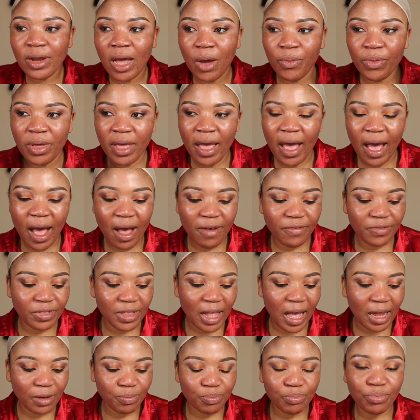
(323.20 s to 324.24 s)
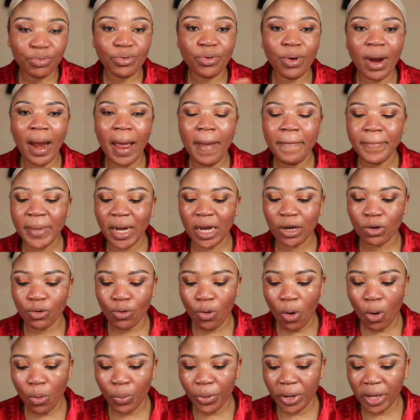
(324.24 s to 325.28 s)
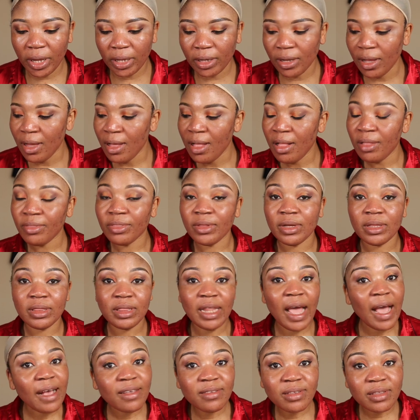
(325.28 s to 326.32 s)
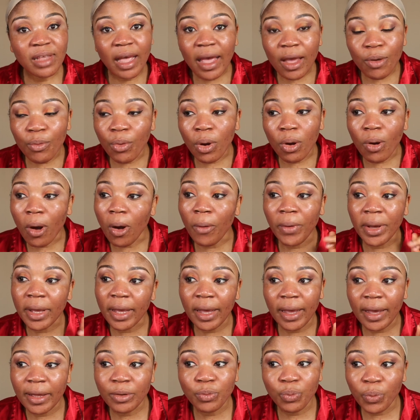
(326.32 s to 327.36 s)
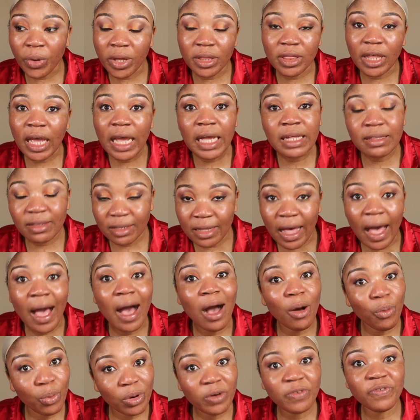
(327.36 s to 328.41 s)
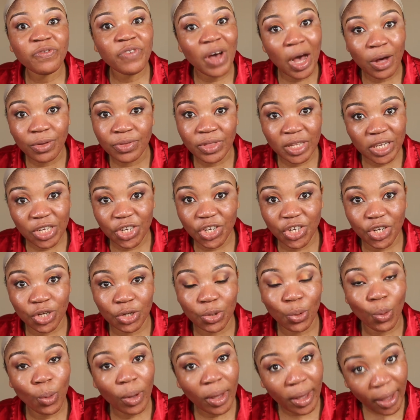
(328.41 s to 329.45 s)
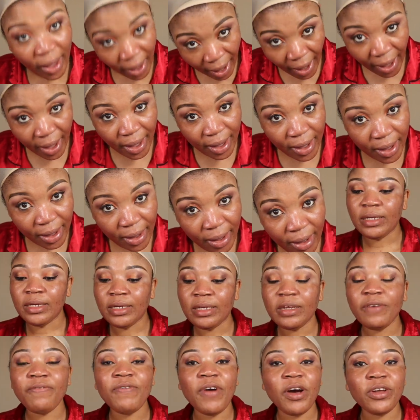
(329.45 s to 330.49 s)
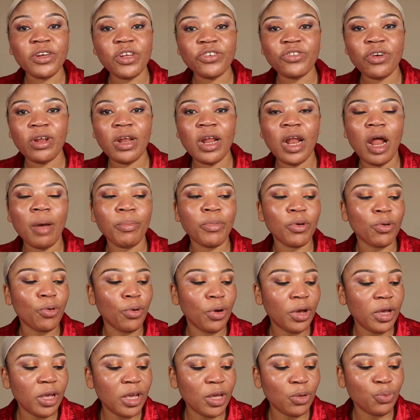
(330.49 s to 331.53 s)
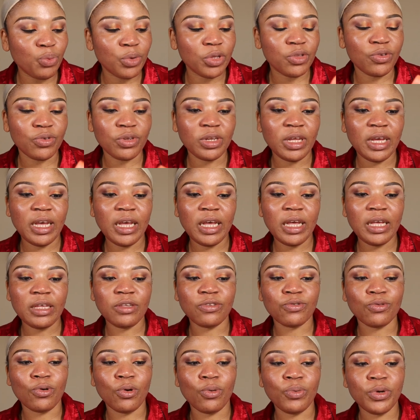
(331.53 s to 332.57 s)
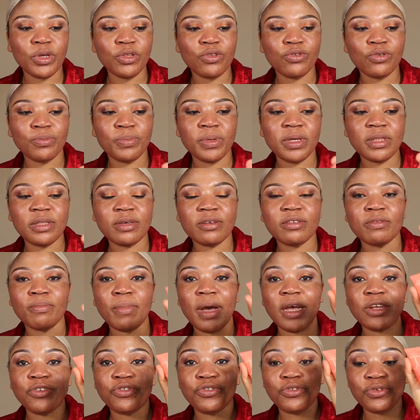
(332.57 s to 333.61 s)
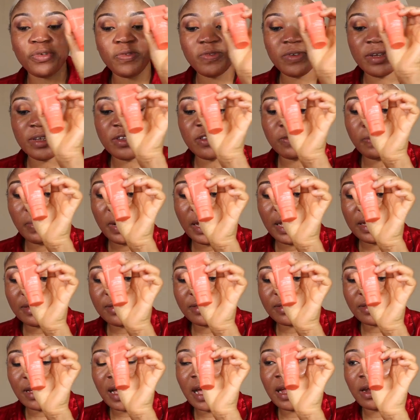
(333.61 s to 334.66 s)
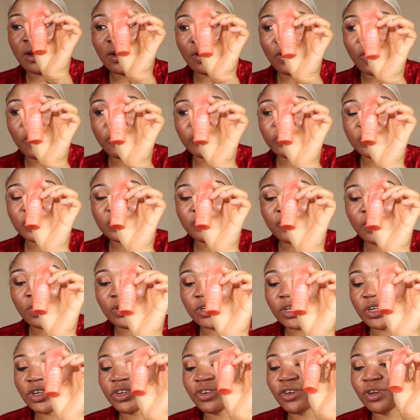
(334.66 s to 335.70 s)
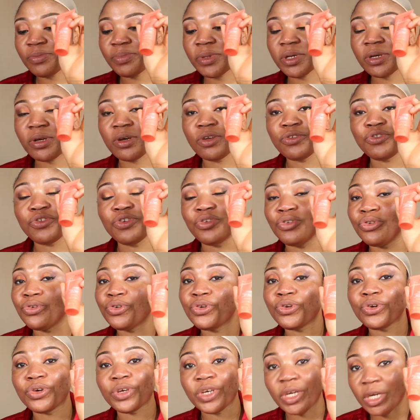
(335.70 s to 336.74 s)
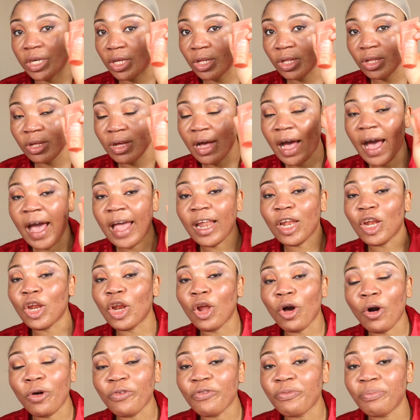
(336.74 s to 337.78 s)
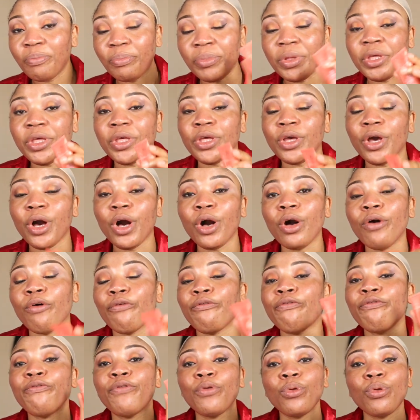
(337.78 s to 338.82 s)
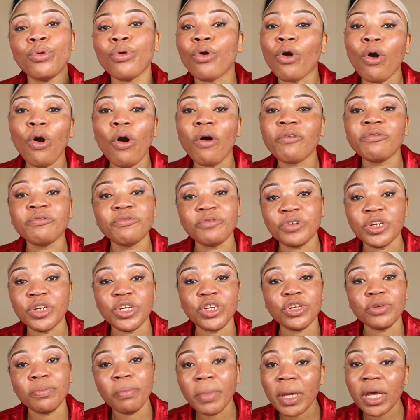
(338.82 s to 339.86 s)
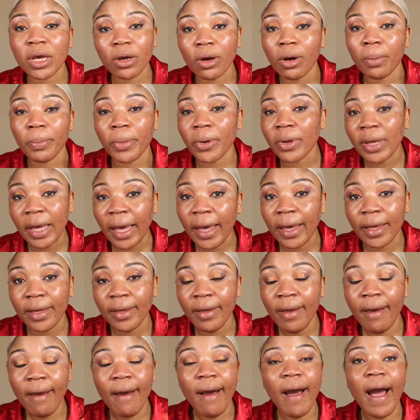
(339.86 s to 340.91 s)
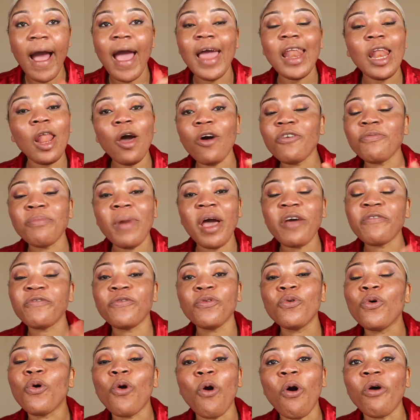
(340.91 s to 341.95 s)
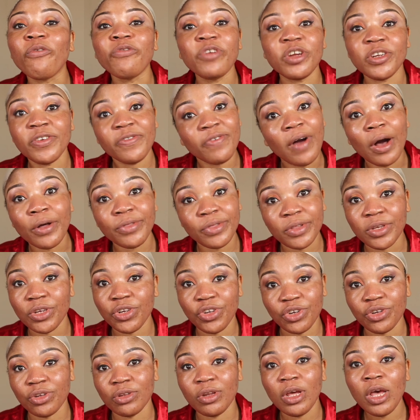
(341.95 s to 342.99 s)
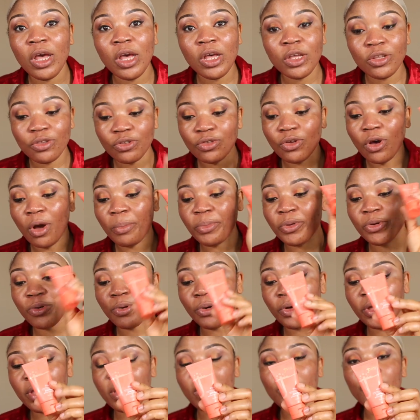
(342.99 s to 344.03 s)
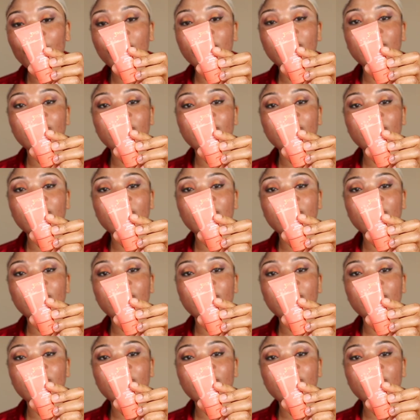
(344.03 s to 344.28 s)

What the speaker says: that we have that primer going, the next thing we're going in with is our foundation. Okay, the foundation that I'll be going in with today is going to be this my Juvia's Place. I love this foundation because, you know, your girl, I love me a full coverage makeup. Okay, I love my full coverage foundation, so I'll be going in with